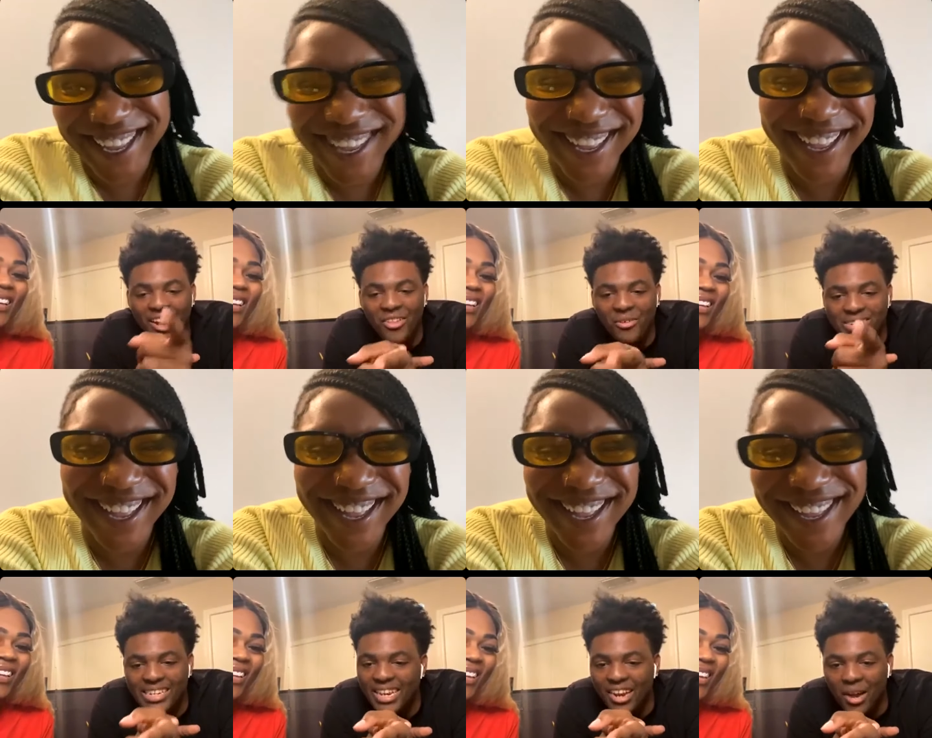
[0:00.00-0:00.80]
Speaker 1: Other one's
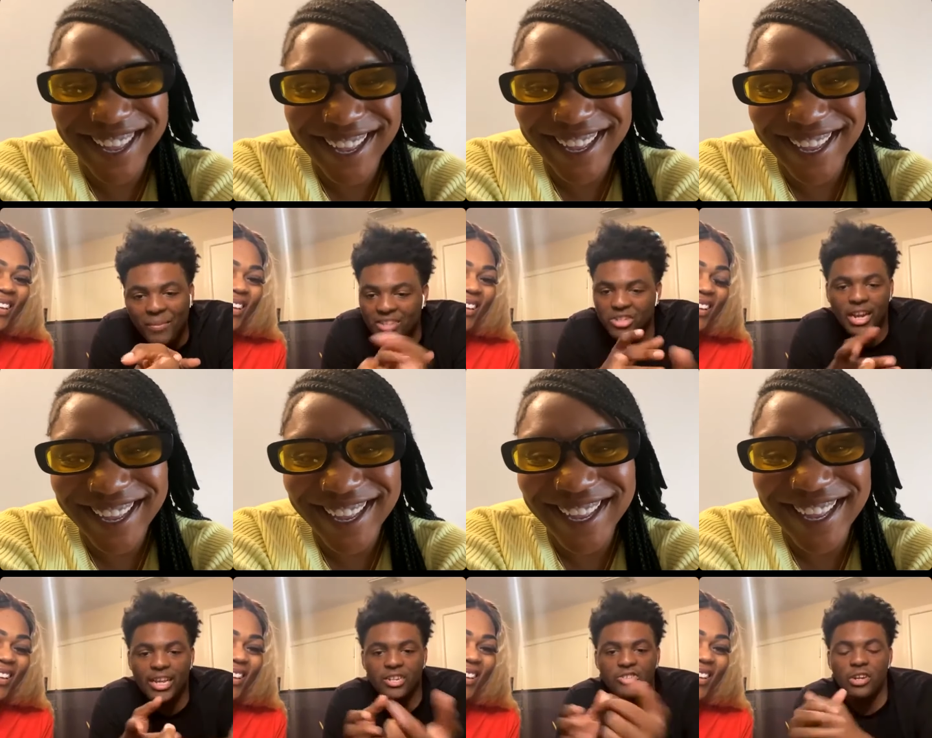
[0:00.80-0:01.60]
in here. I'm not sure how
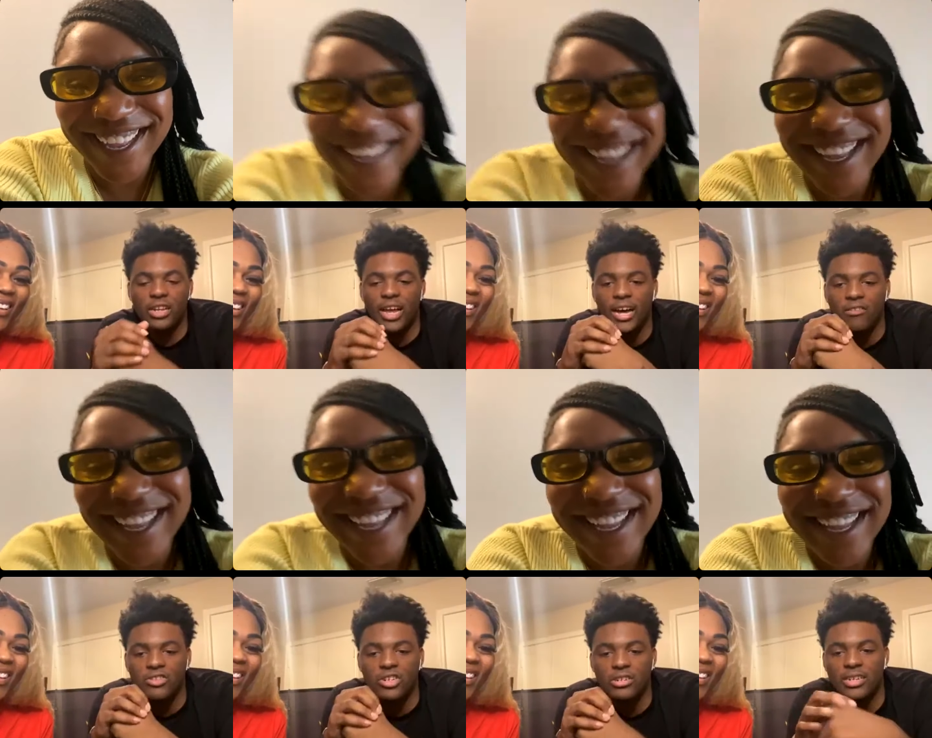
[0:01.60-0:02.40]
you can join the live.
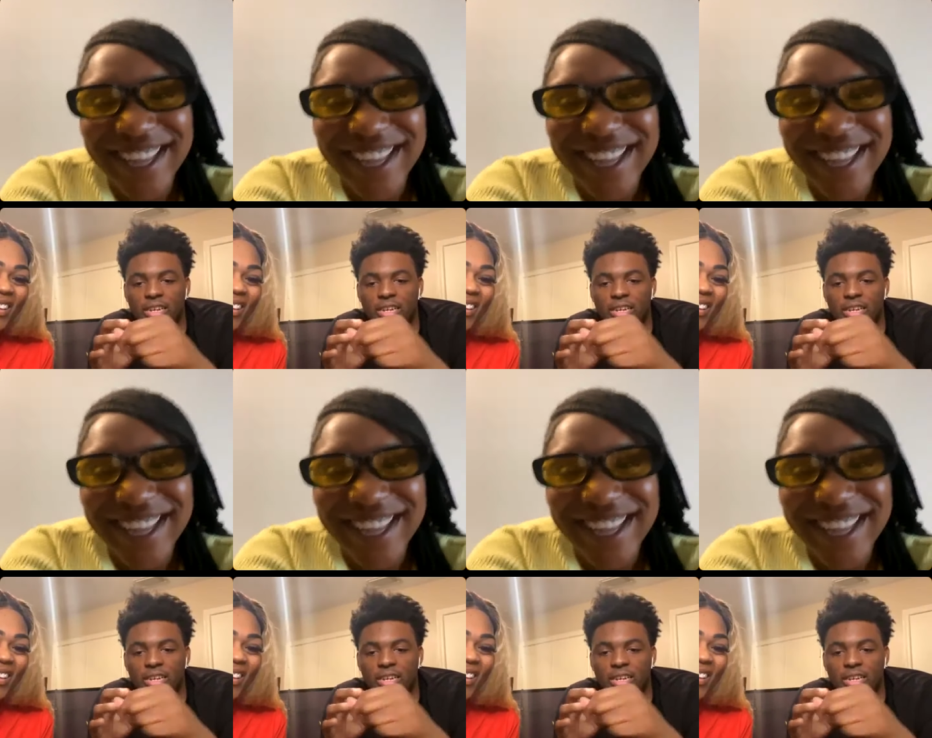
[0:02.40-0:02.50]
Gerald's in